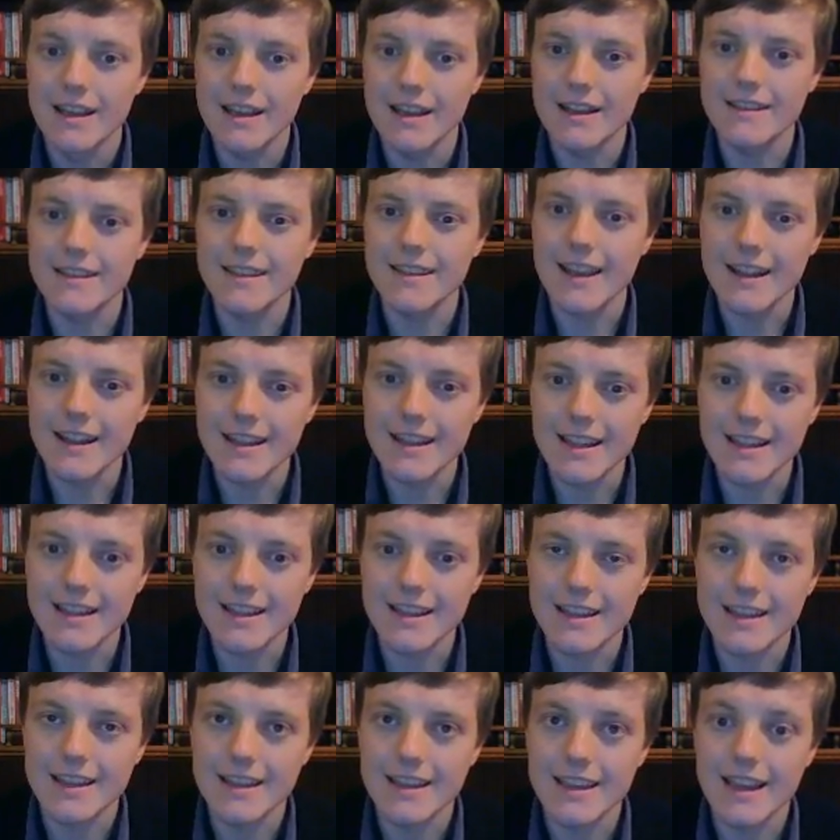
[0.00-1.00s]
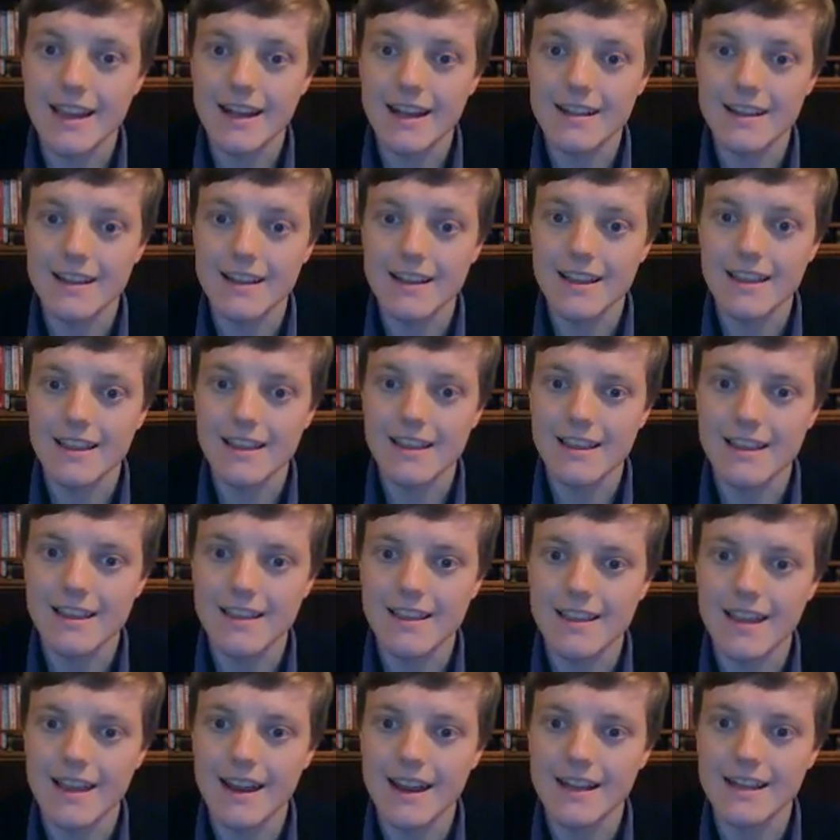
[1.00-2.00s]
A tactic that can counter this is
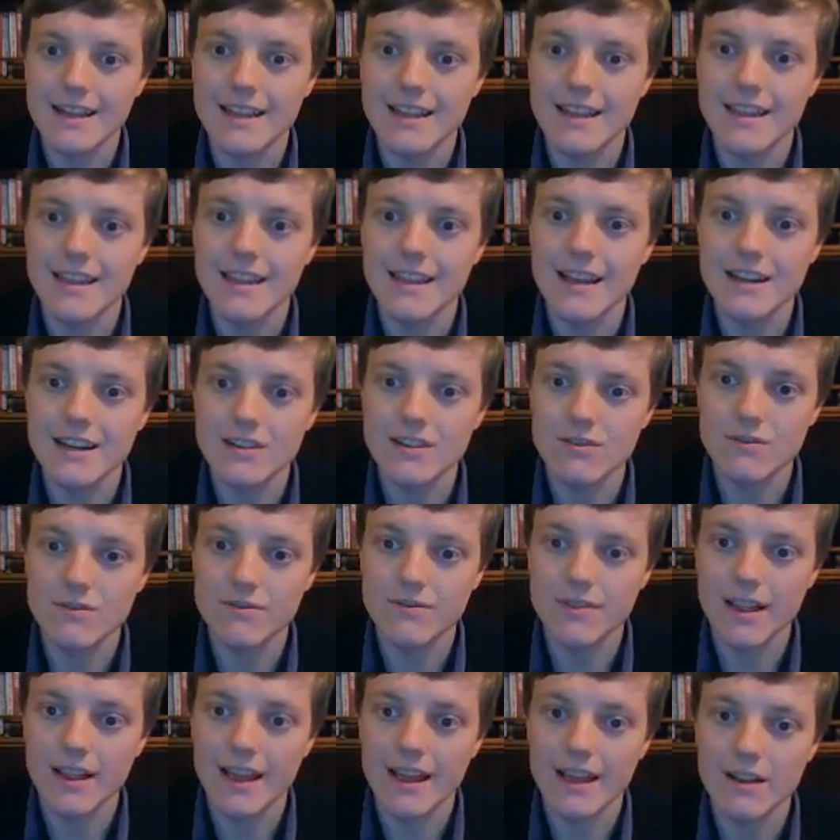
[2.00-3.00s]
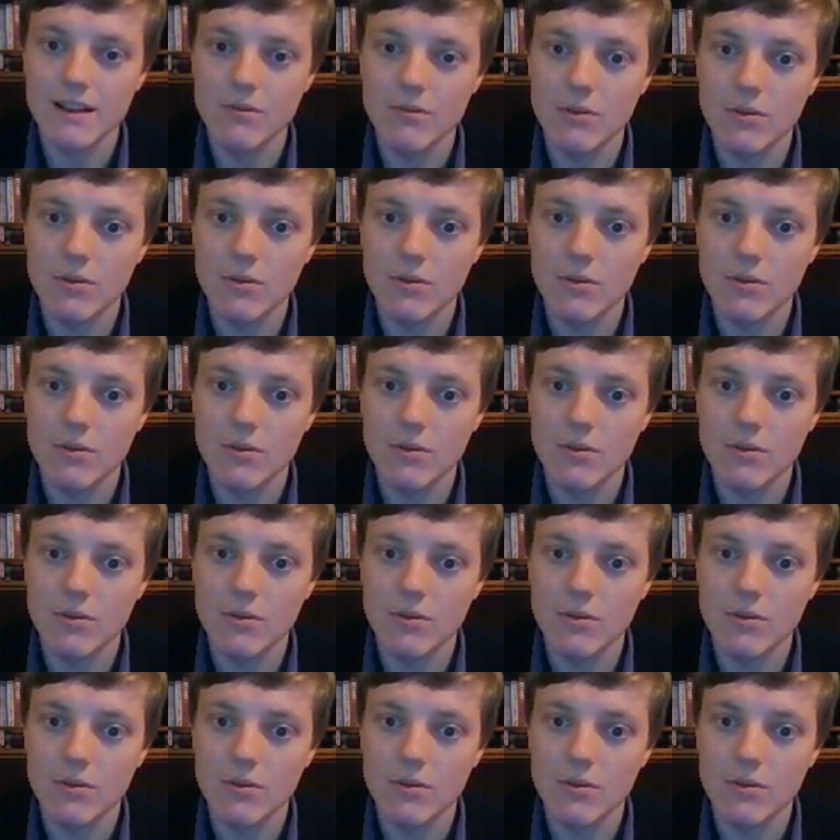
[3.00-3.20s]
saying that the national flag